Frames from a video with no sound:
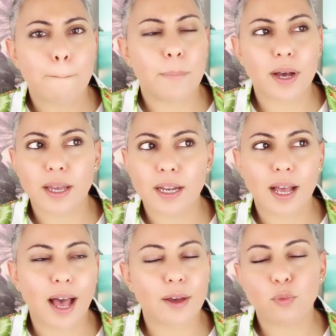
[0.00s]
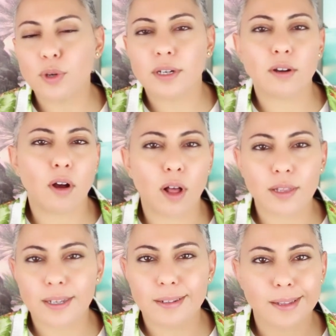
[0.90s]
but I wouldn't
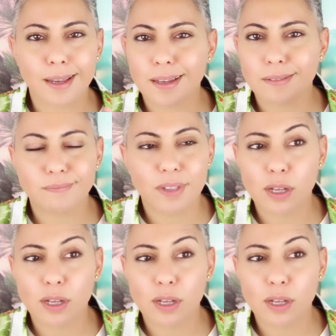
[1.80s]
call it like